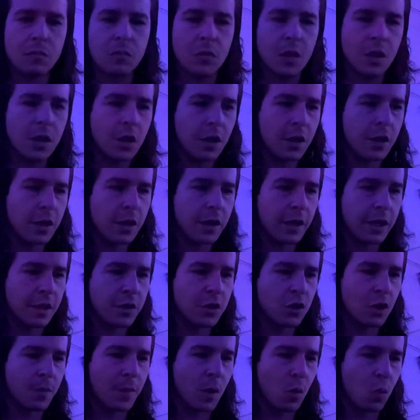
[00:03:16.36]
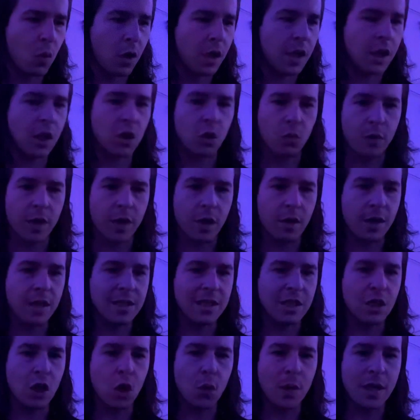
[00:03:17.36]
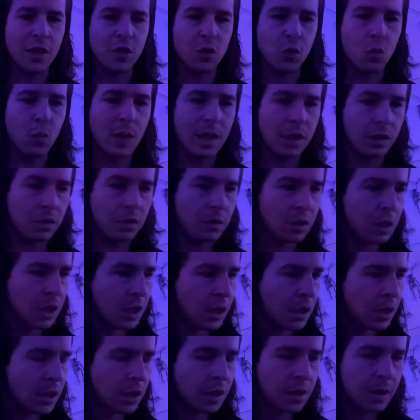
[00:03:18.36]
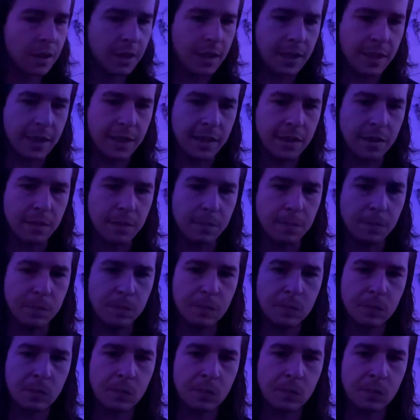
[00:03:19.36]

you're kind of showing me work and career isn't going too well. Um,